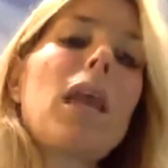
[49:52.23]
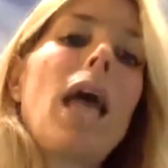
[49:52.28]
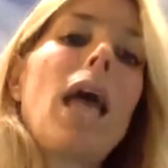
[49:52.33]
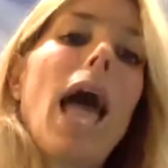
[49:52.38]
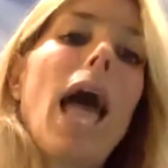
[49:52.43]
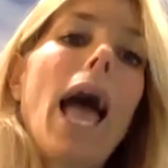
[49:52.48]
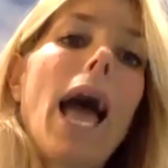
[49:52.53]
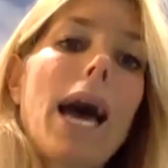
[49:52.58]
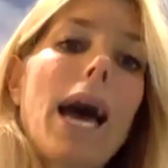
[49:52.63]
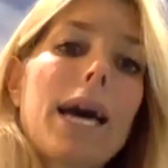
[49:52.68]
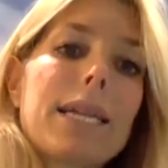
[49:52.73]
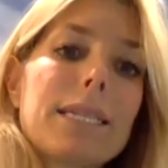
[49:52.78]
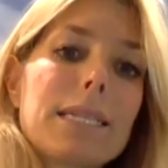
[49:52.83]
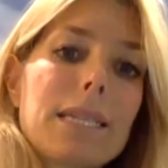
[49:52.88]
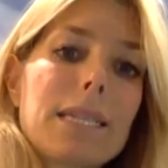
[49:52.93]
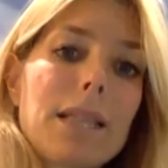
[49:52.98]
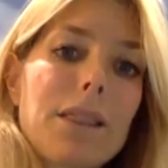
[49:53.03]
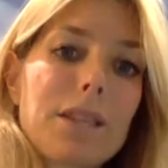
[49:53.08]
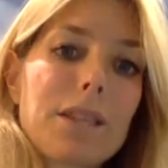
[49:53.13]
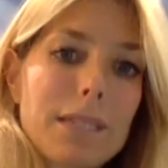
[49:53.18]
And
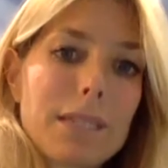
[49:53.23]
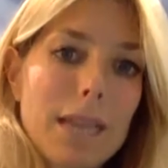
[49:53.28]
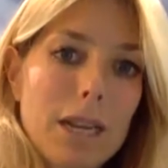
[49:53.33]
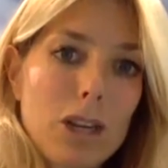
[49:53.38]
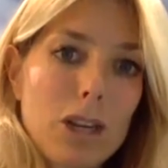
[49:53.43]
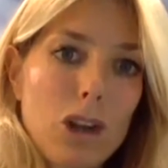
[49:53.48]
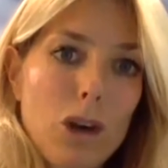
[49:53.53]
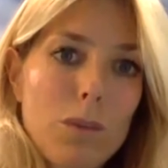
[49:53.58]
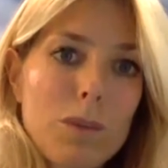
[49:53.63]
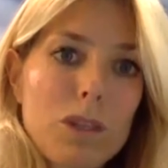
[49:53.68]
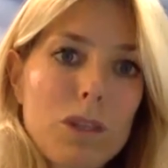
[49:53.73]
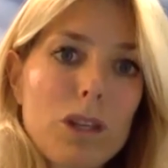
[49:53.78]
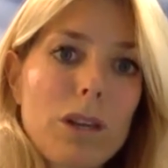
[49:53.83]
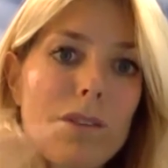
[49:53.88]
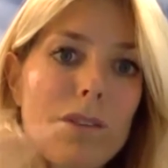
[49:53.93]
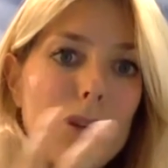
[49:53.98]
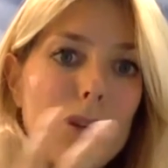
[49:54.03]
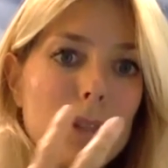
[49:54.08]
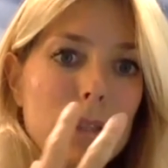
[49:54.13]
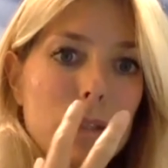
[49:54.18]
the second option, if you're
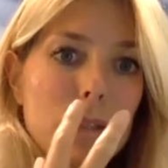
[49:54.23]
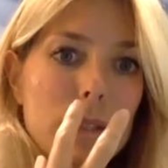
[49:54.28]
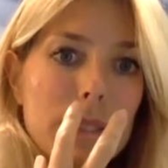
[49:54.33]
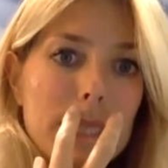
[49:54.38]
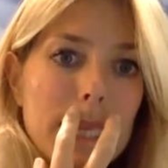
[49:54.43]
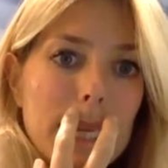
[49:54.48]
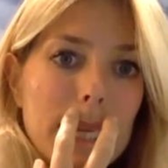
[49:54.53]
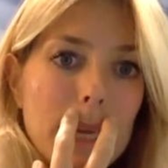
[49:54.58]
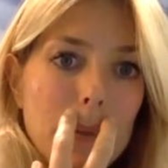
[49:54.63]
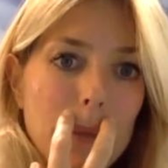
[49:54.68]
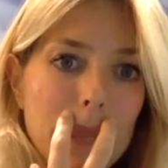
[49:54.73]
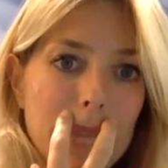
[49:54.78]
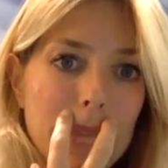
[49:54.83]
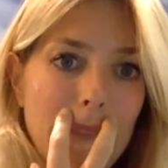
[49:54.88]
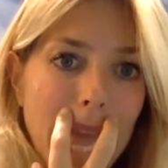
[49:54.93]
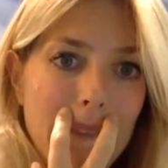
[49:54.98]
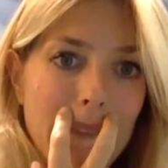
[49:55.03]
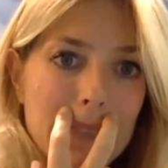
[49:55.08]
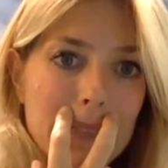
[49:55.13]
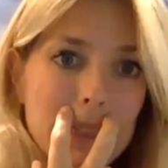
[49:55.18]
dealing with the
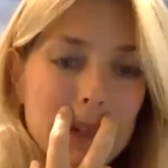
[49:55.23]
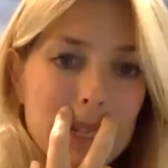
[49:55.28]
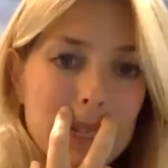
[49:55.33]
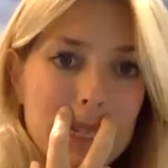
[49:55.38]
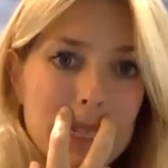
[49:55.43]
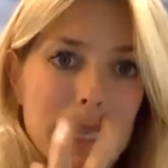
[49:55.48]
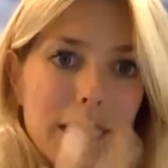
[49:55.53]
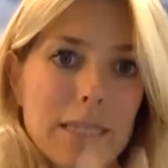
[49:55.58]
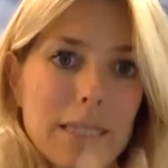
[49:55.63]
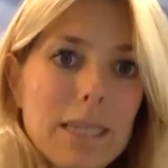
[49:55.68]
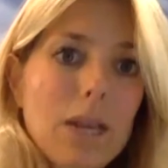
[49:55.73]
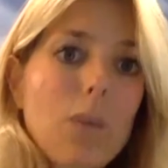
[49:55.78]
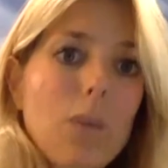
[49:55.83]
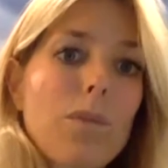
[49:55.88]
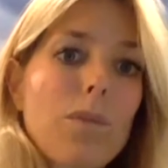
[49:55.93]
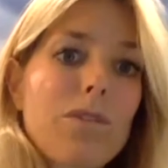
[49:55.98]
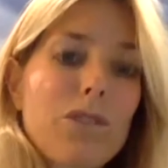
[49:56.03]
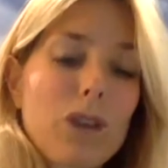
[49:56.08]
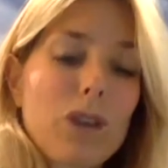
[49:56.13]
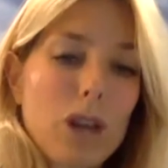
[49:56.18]
anterior aesthetic, for
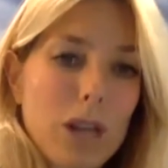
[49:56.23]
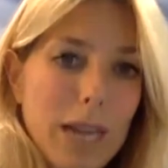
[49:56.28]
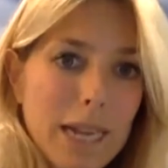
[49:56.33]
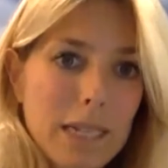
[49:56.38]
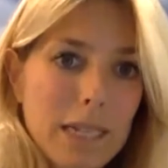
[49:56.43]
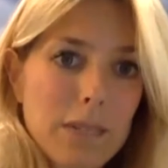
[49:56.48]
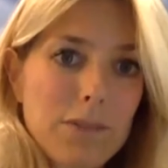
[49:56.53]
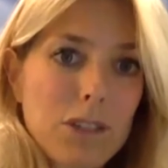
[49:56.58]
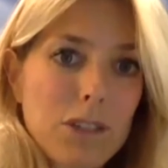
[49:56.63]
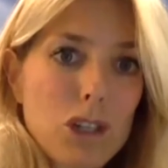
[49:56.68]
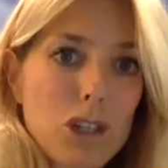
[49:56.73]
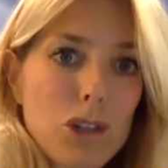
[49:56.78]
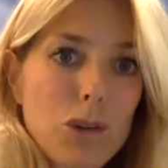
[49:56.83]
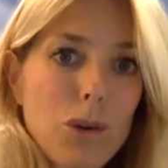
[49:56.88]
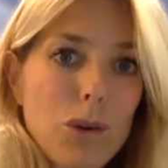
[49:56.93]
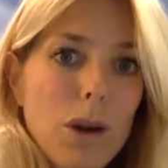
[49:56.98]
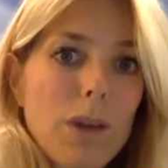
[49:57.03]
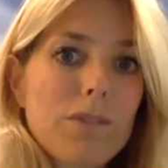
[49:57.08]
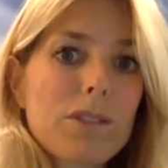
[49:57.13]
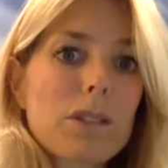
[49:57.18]
connective tissue
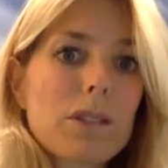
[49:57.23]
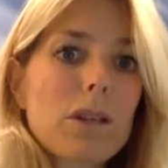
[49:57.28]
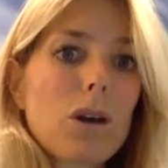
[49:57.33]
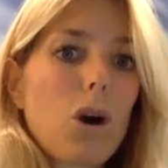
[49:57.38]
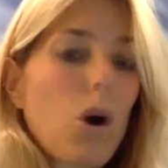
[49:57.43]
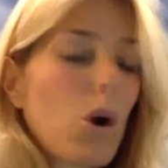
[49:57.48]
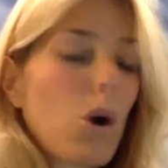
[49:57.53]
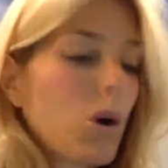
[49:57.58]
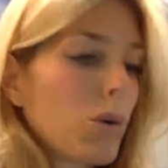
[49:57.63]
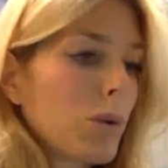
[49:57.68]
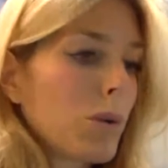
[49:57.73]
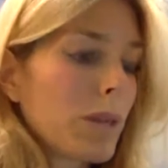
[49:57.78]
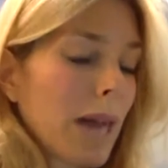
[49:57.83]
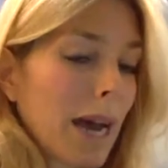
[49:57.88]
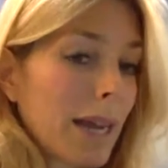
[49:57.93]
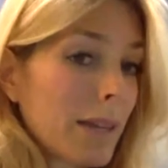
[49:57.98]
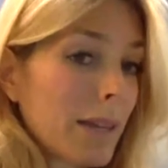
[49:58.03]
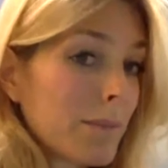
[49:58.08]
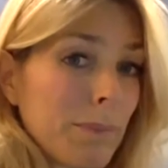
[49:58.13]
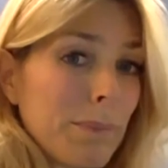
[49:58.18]
grafts. I
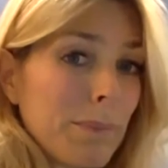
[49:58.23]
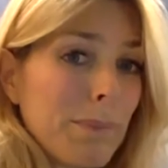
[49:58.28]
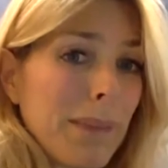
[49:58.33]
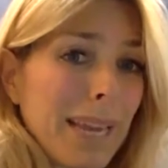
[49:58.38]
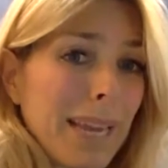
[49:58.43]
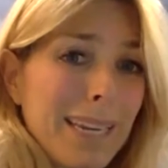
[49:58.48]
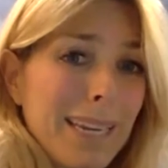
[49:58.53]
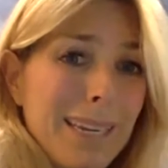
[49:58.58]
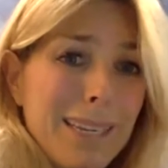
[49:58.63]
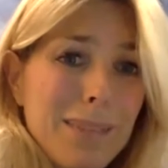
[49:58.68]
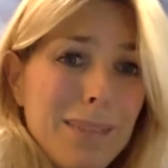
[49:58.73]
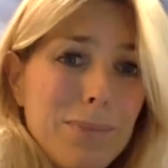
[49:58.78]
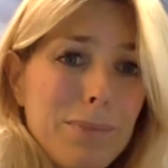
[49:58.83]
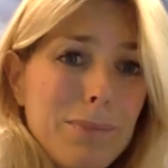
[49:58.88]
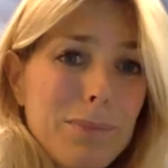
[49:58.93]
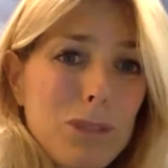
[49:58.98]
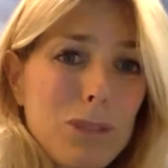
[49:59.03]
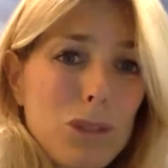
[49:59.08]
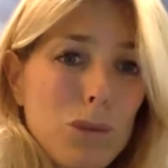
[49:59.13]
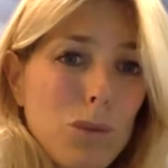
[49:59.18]
mainly
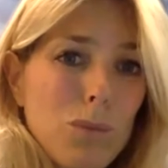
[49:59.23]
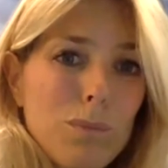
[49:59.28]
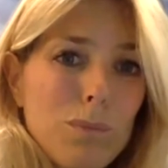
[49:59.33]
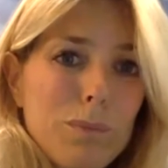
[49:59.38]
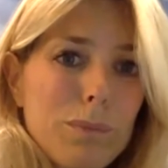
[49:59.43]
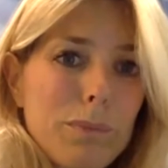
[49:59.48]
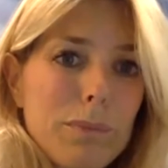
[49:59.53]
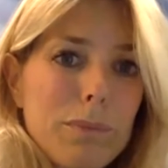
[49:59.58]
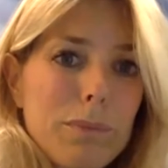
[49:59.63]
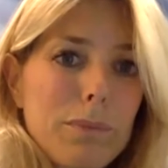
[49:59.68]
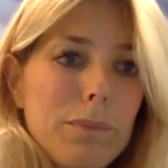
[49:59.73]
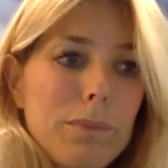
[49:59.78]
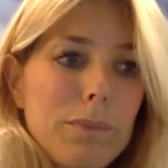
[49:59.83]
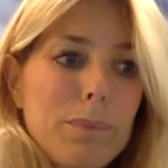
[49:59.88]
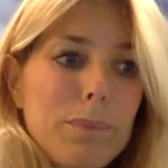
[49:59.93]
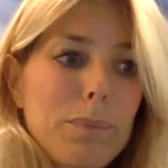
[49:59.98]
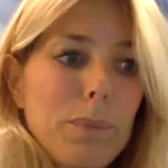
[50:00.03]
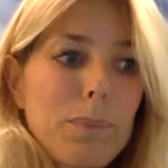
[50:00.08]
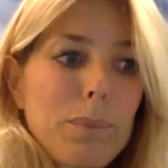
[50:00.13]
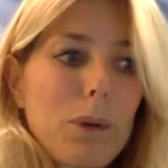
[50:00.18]
do,
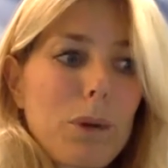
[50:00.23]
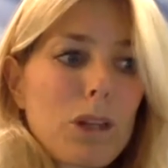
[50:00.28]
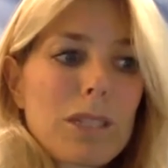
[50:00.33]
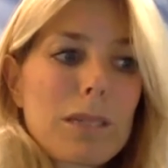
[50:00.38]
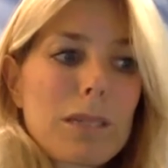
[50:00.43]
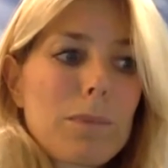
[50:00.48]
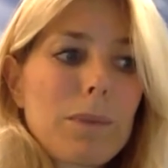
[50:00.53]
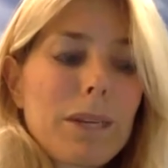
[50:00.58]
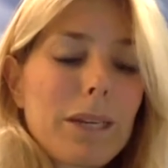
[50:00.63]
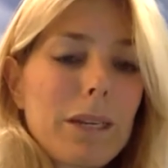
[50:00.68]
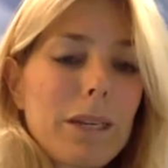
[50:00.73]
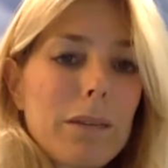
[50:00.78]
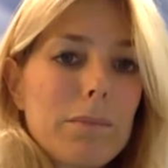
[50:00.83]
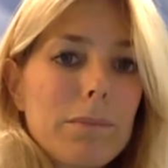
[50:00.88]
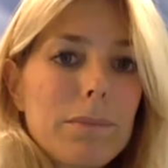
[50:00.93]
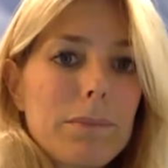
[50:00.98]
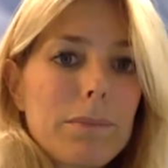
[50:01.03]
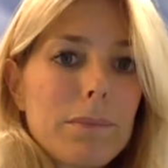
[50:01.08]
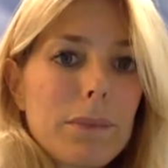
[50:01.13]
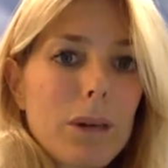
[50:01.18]
possibly
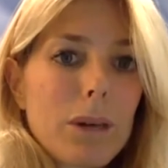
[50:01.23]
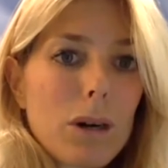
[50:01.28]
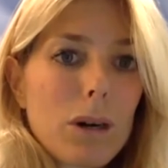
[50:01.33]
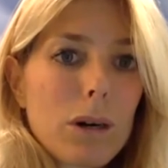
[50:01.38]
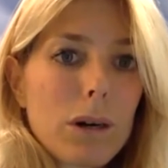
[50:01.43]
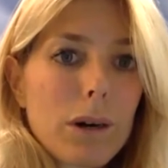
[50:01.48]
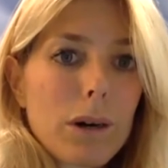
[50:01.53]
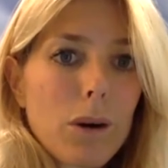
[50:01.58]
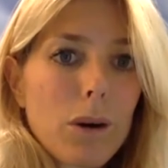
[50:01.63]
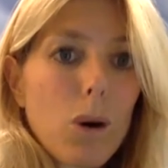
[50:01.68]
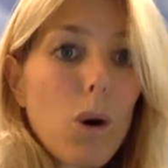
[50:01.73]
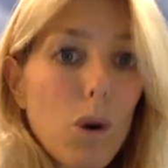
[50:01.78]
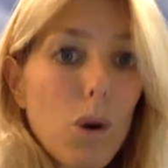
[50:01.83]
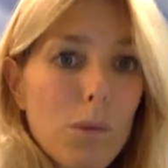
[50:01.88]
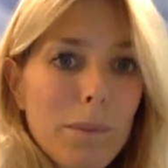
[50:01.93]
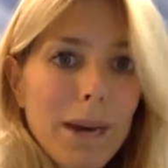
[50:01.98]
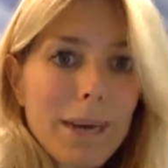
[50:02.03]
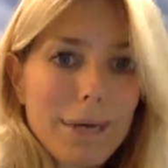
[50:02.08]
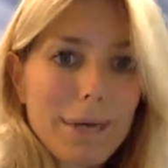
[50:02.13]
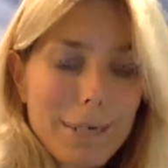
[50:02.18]
all
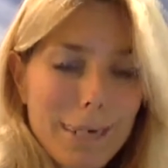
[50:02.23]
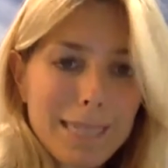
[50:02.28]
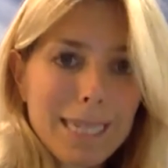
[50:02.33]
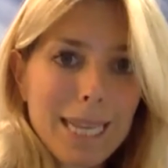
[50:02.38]
my aesthetic